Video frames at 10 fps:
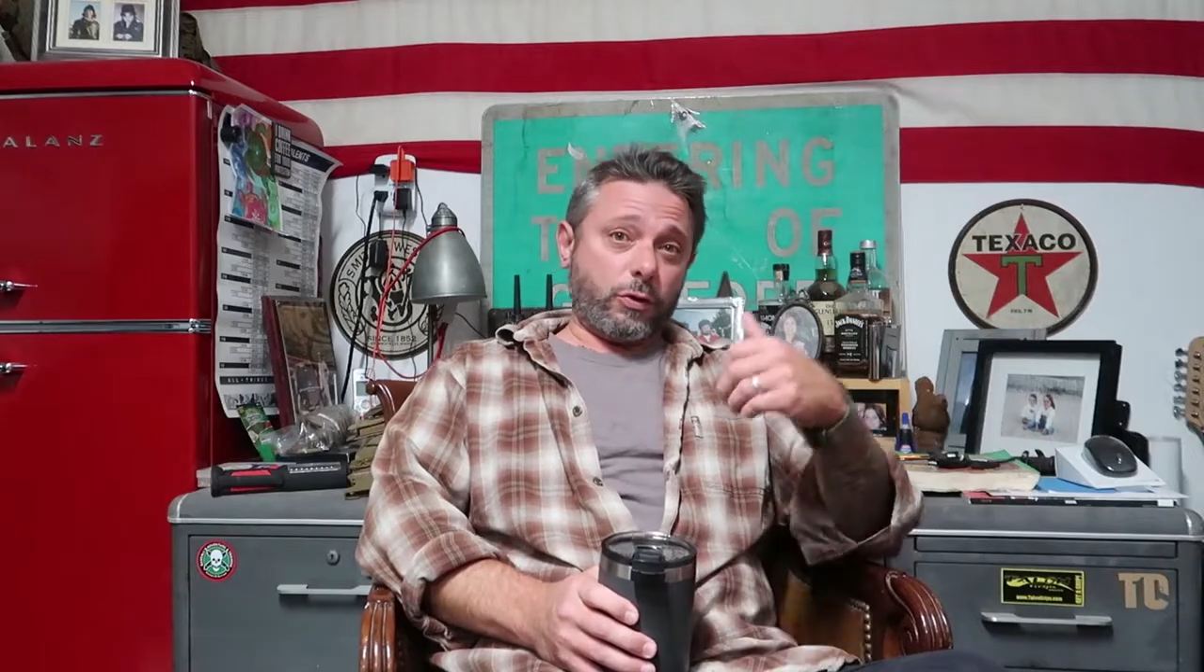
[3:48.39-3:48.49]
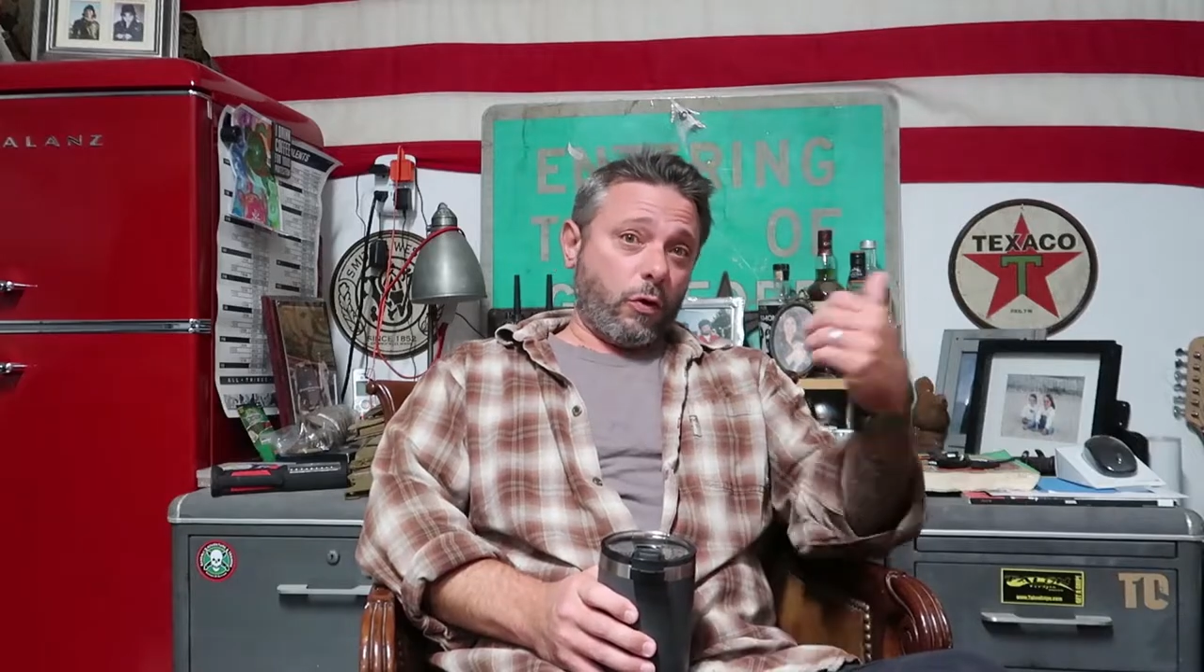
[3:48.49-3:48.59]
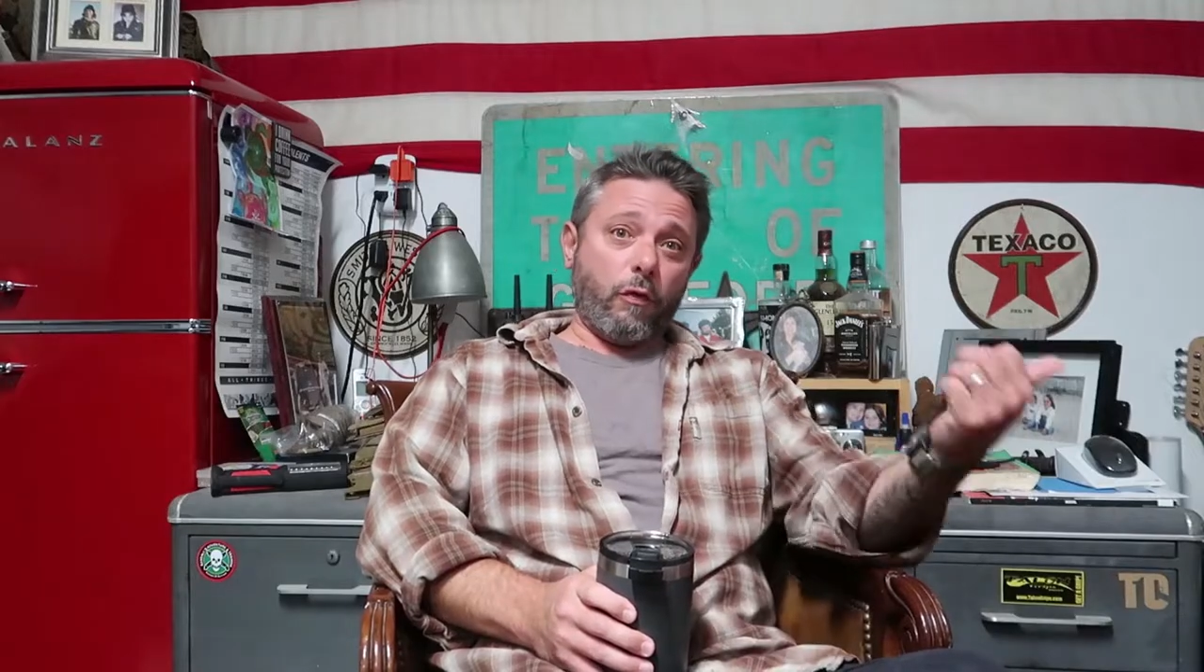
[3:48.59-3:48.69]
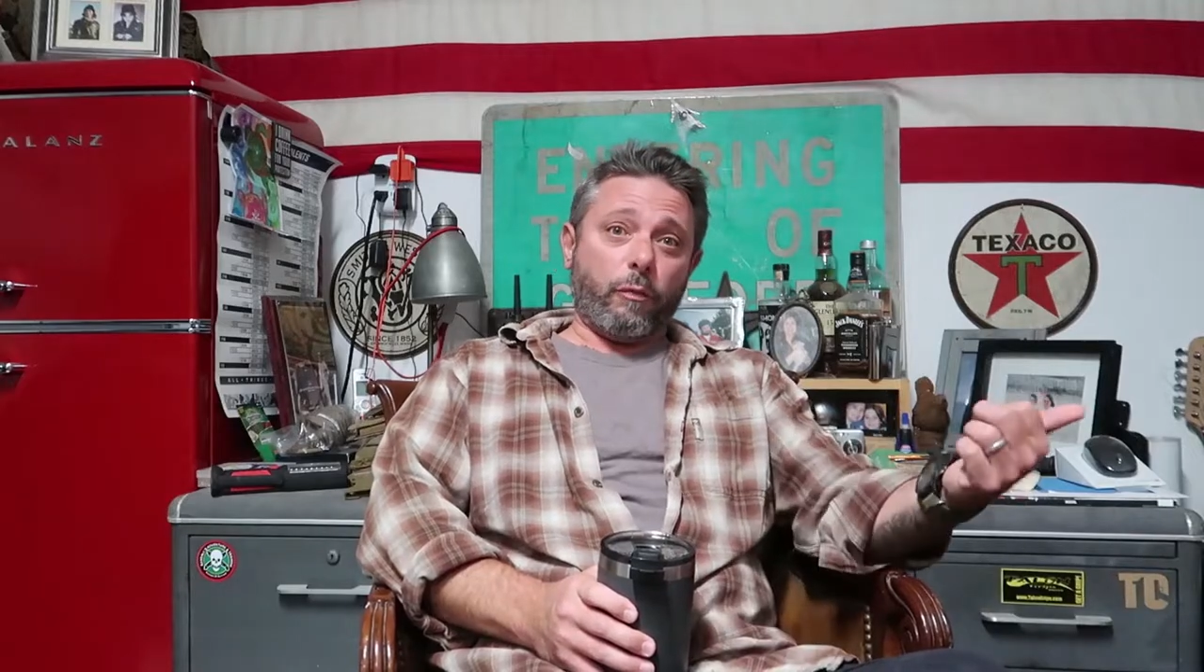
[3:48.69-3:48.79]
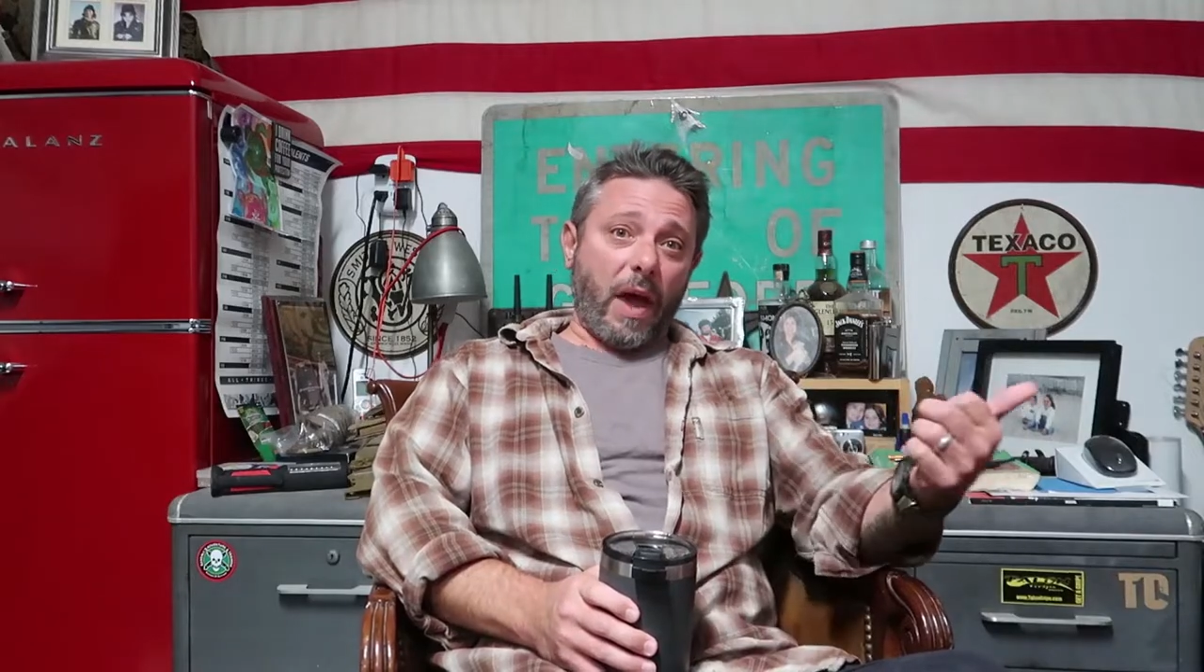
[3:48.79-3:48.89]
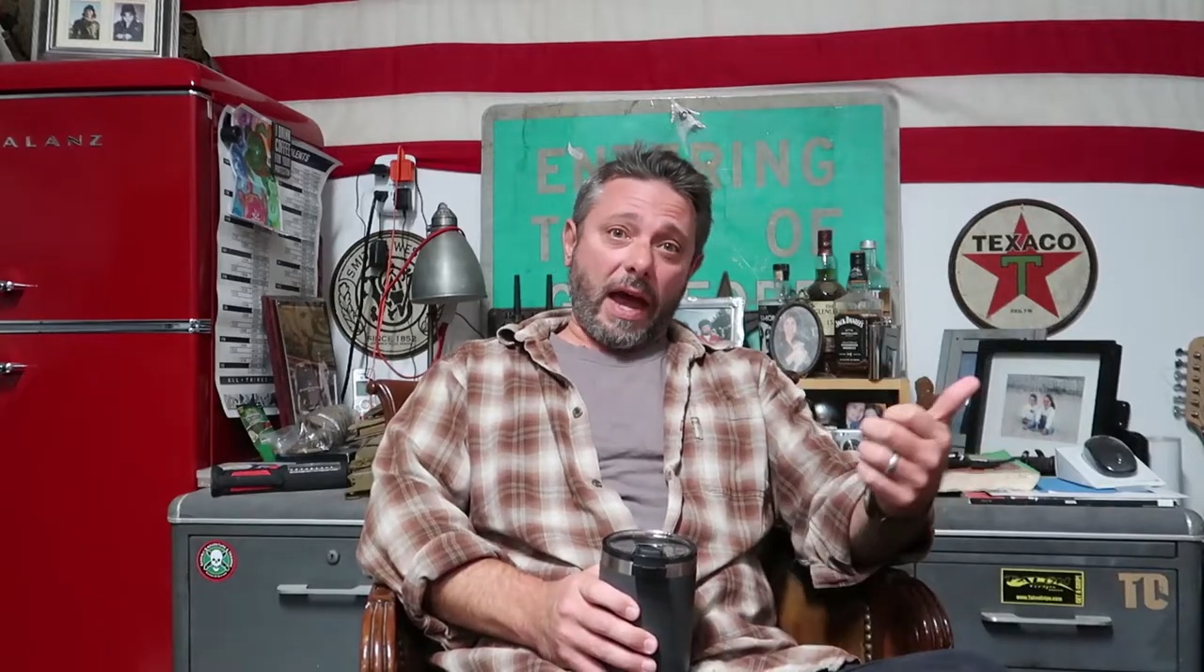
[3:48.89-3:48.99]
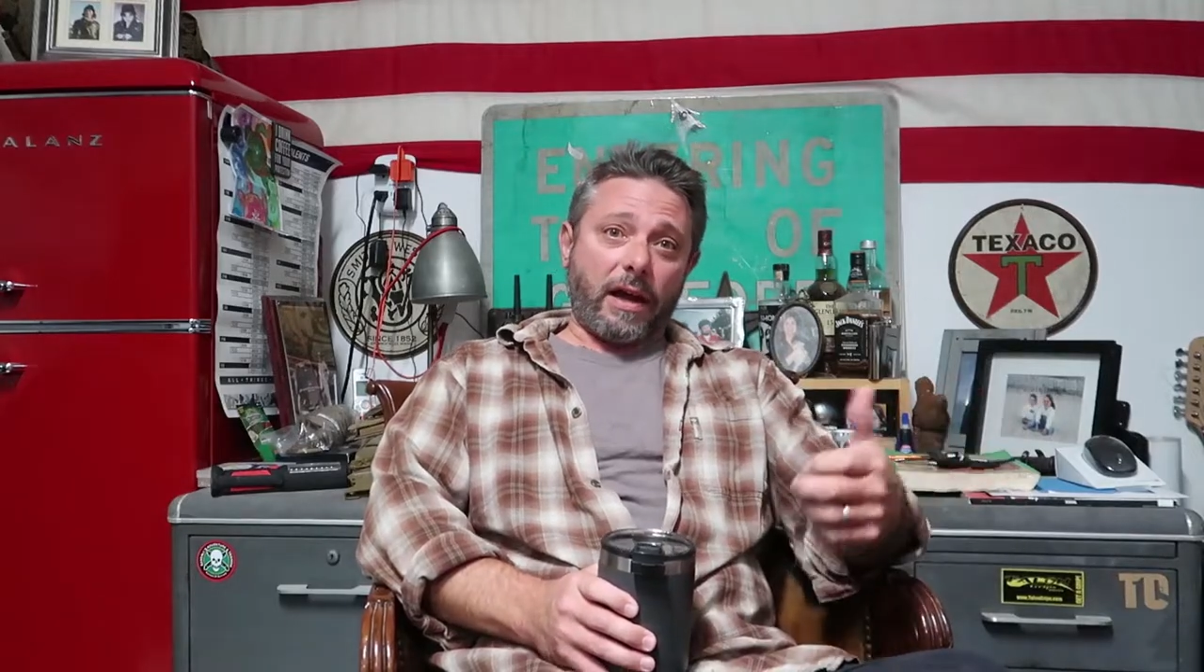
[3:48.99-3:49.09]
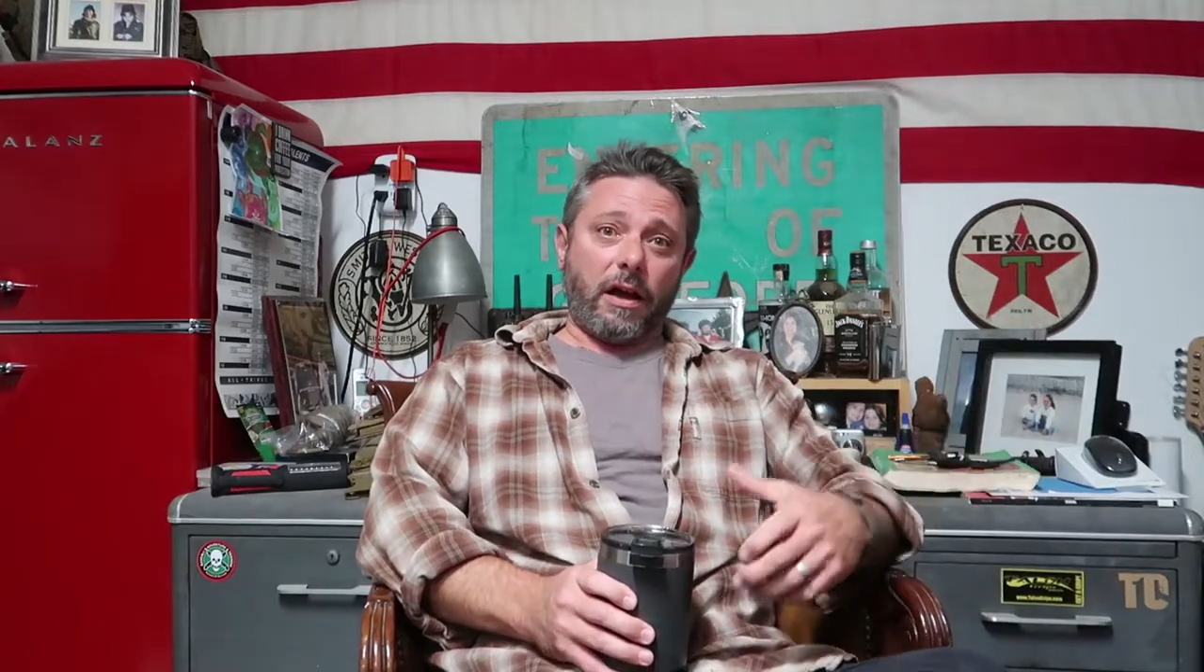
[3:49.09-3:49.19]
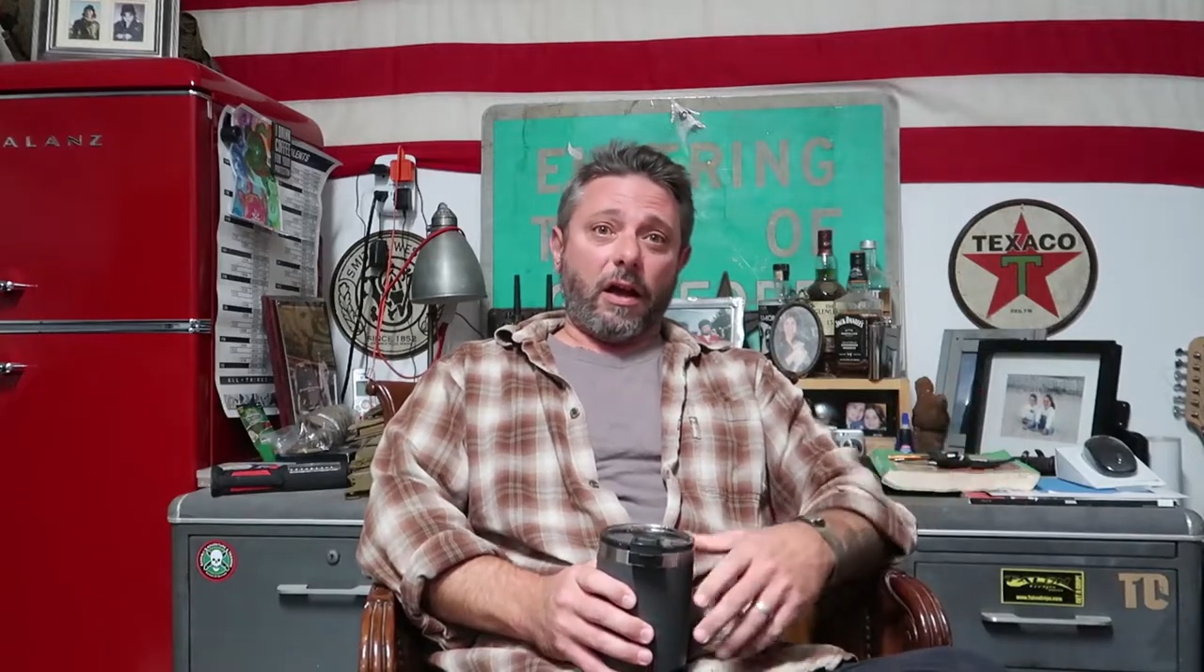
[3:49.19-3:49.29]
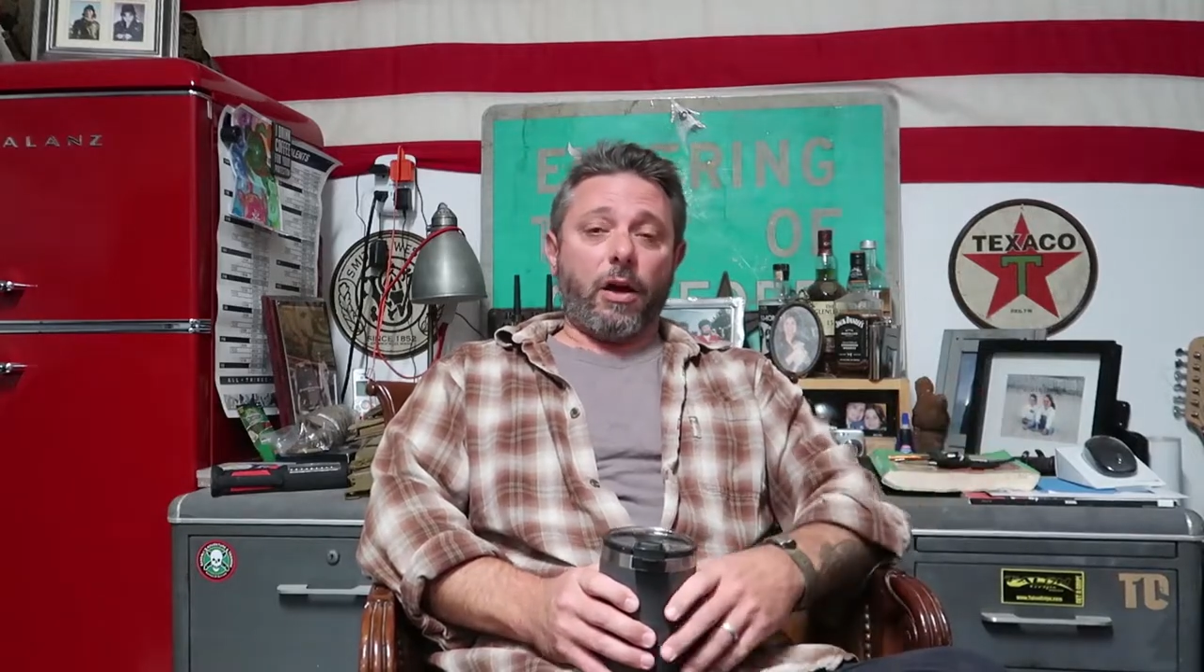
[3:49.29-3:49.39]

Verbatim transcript: drove back